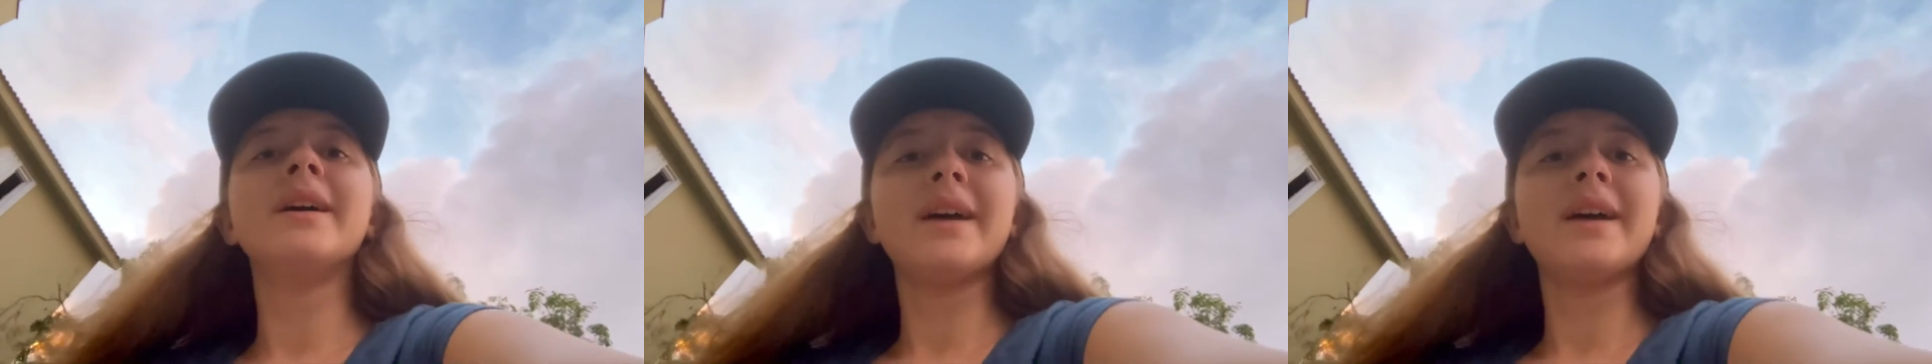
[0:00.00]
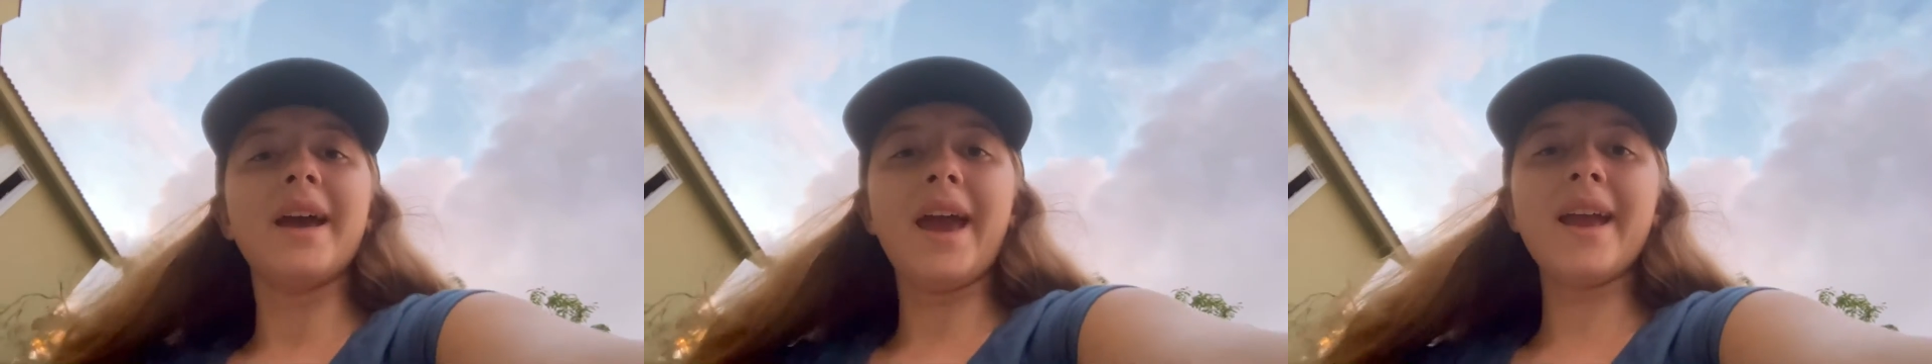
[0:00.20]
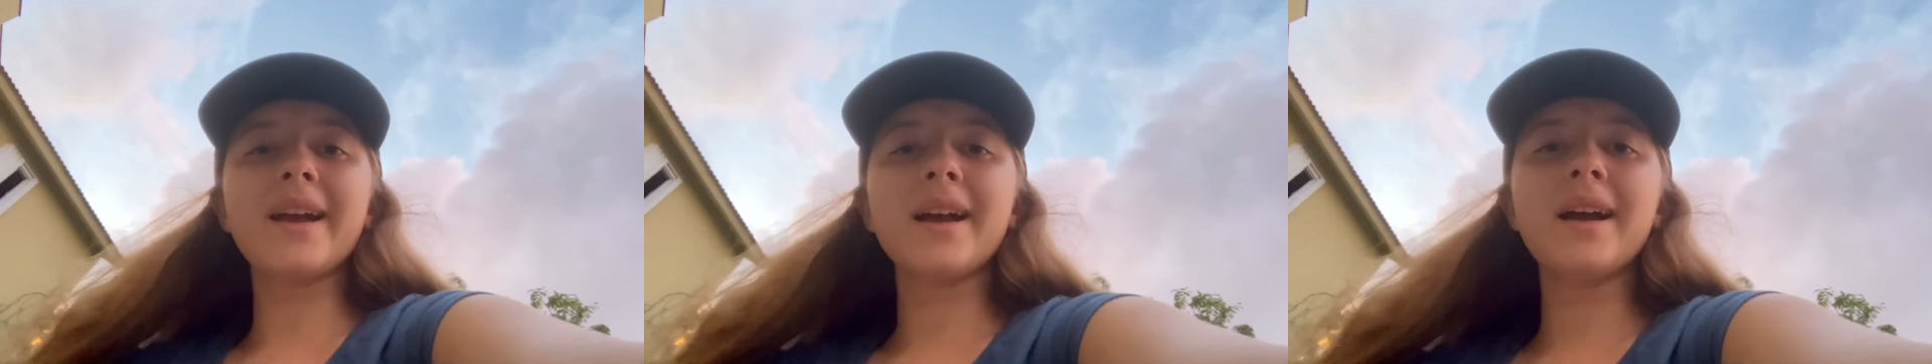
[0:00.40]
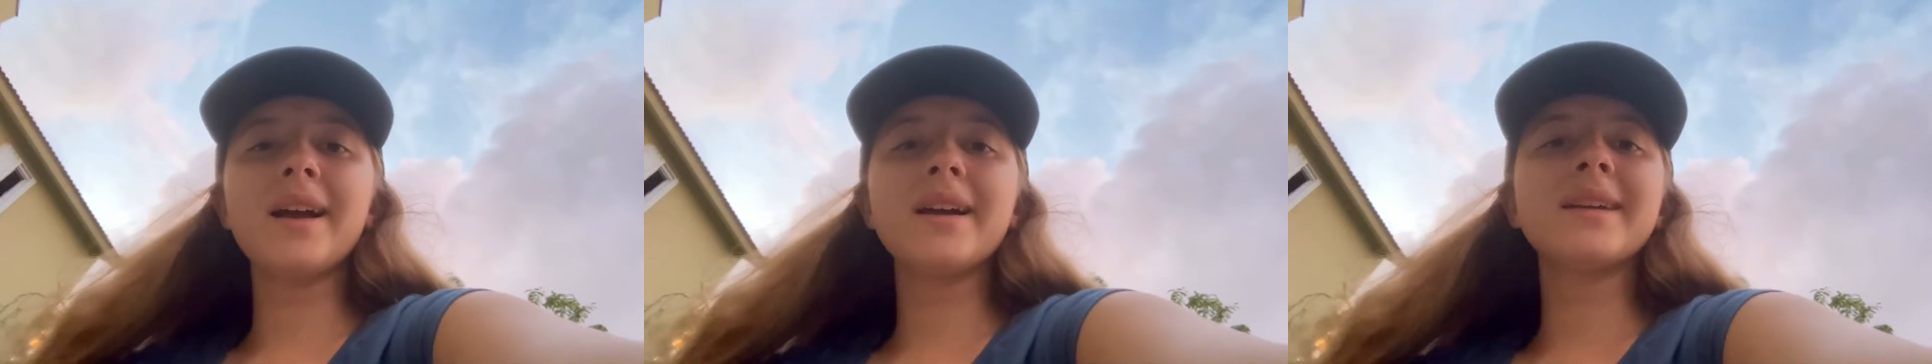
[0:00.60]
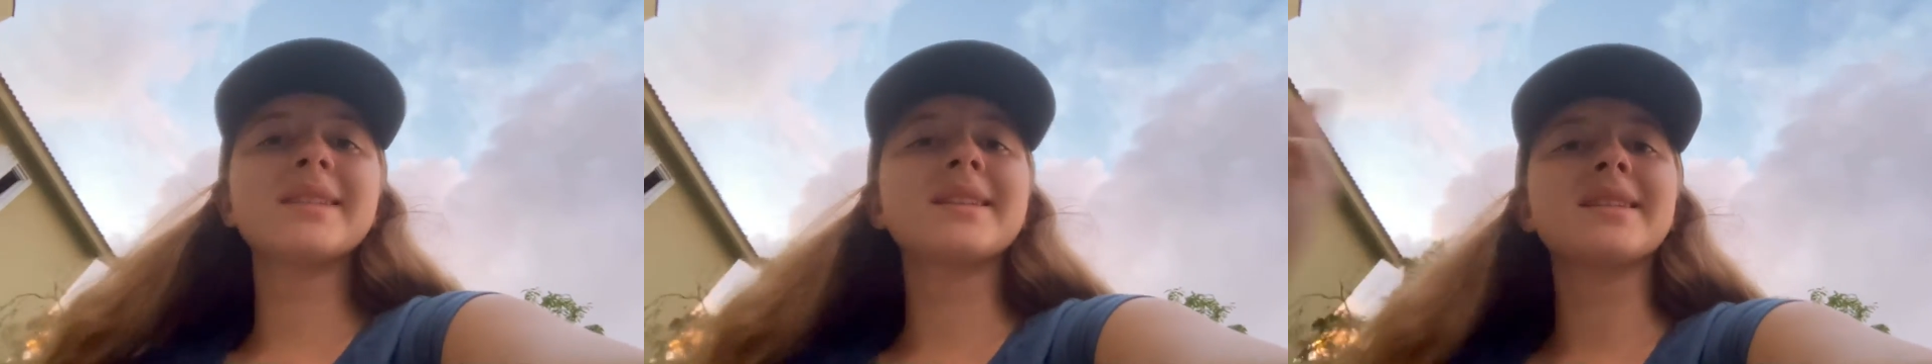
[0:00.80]
Hey
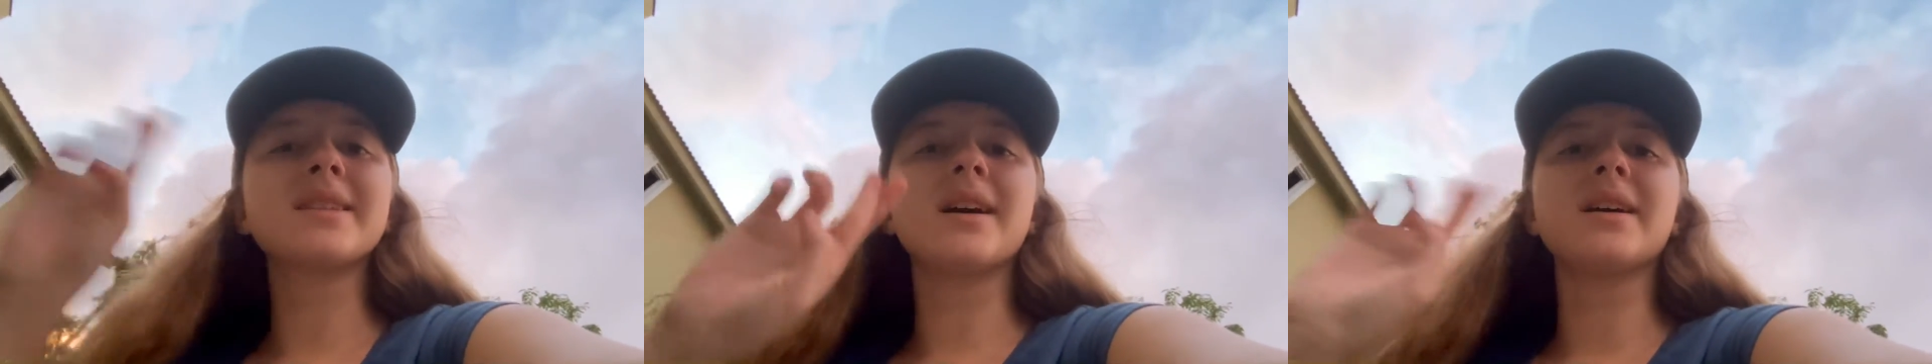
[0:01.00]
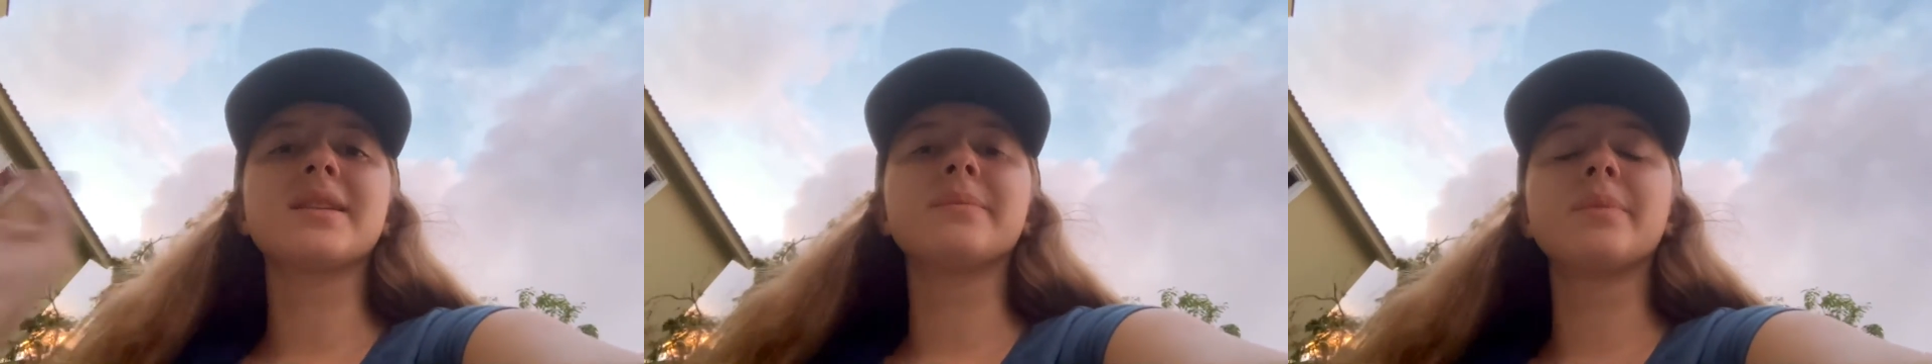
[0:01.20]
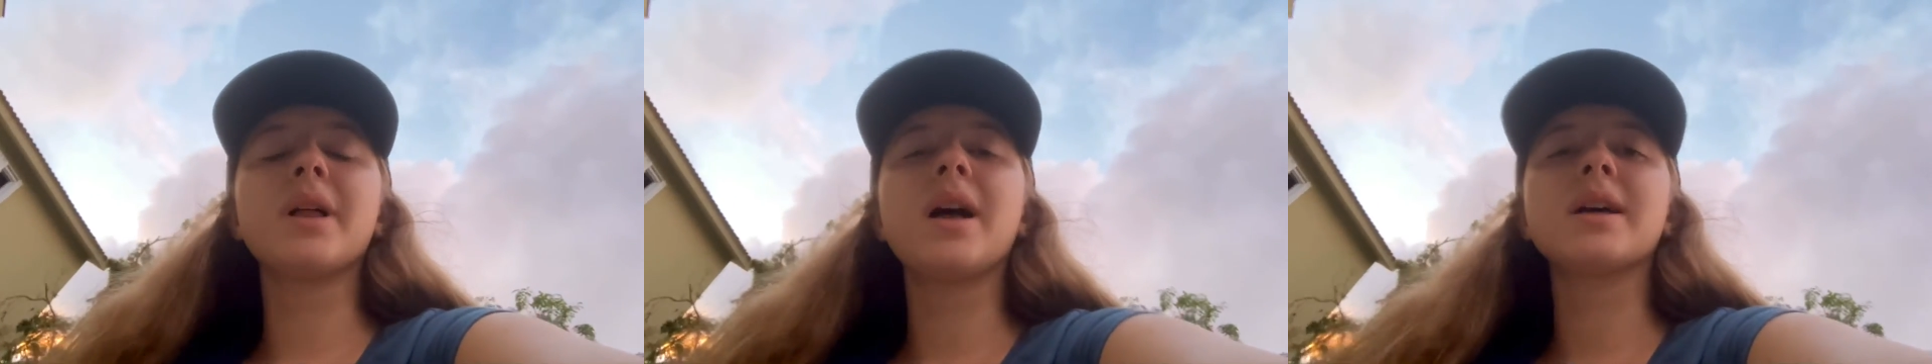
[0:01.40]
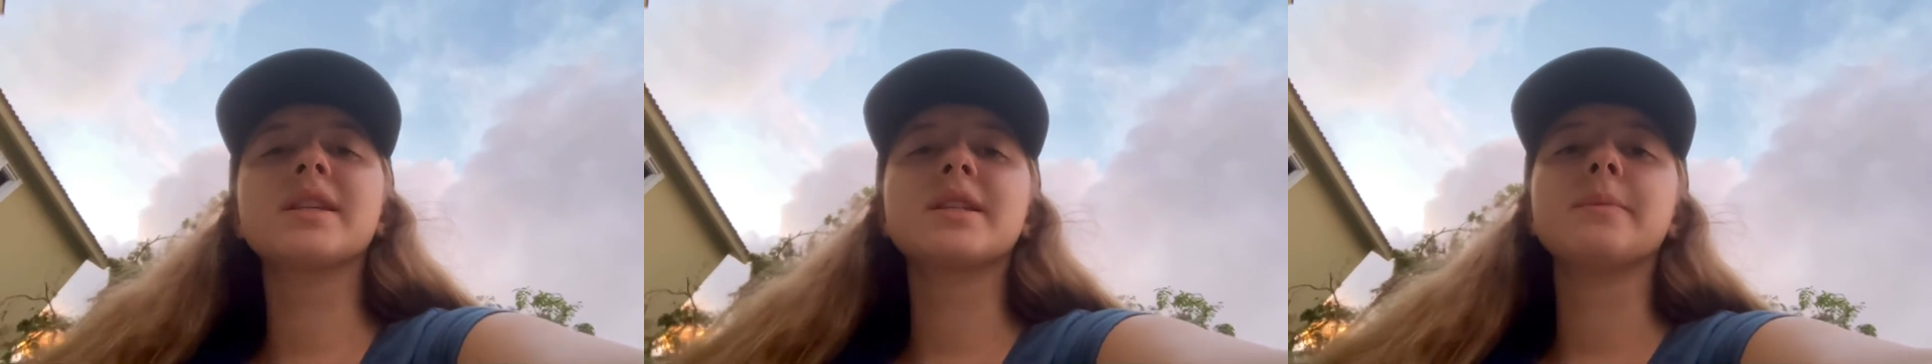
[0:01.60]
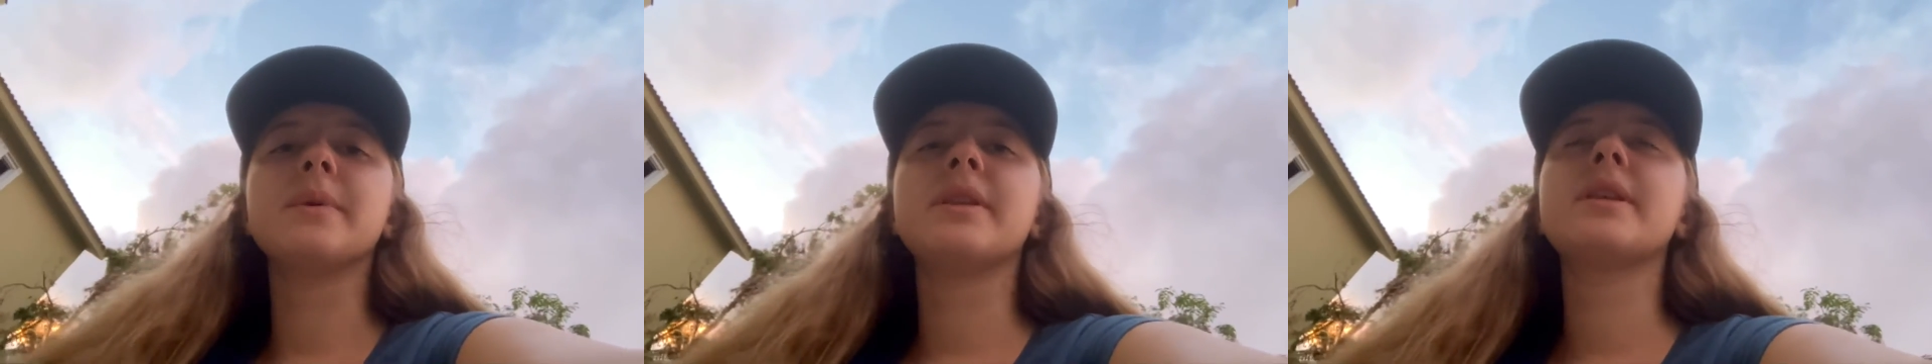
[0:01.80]
guys, it's OhSome
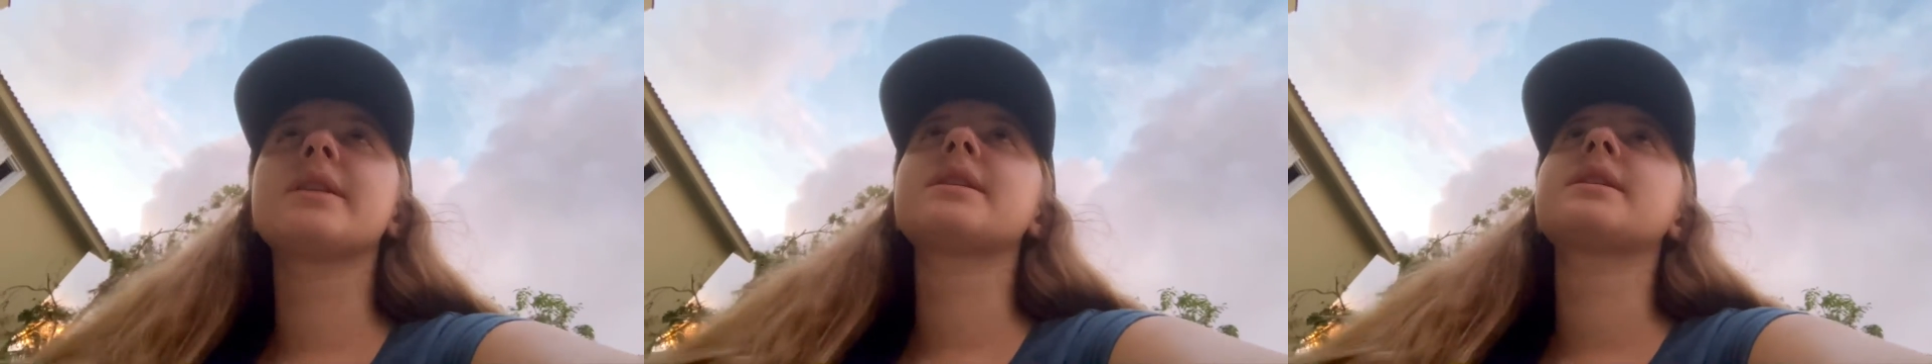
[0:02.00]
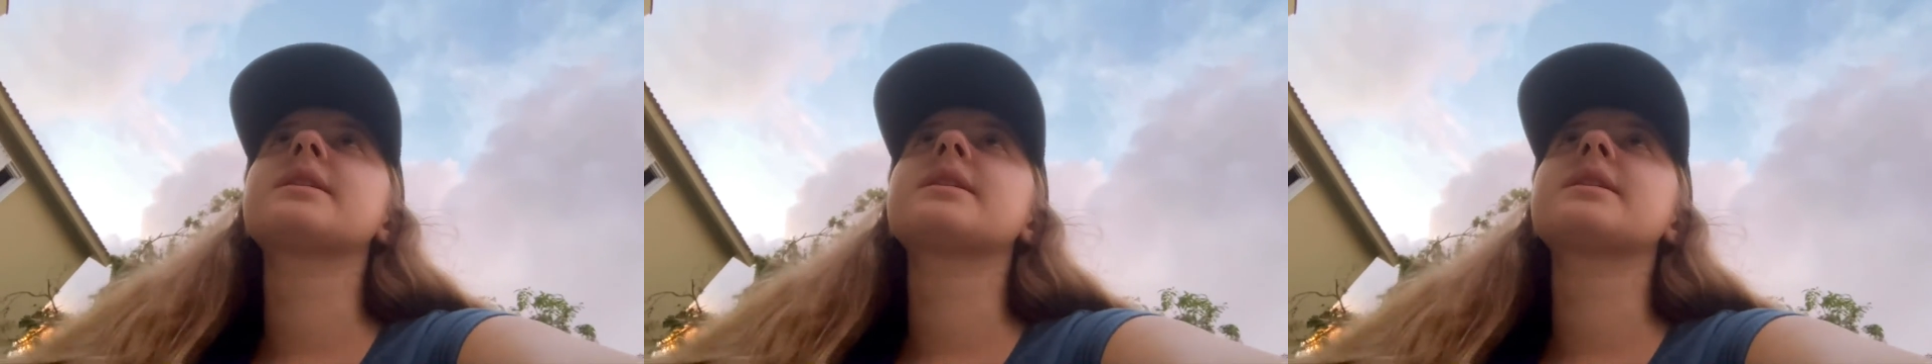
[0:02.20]
Blossom, and this is